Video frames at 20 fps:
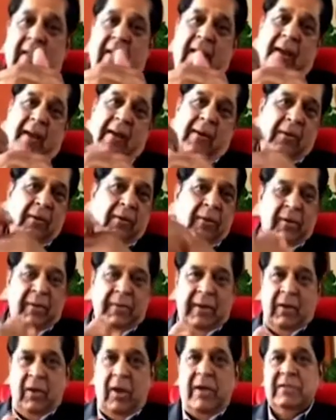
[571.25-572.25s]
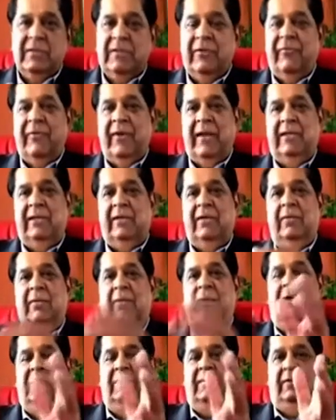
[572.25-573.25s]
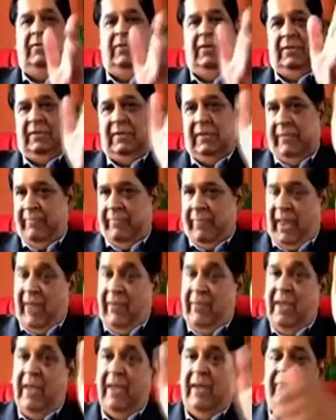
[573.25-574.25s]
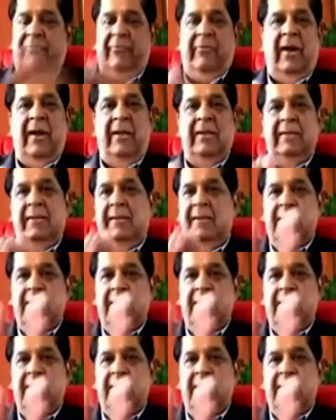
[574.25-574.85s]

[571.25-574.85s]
going to be cost effective because it was a heavy front,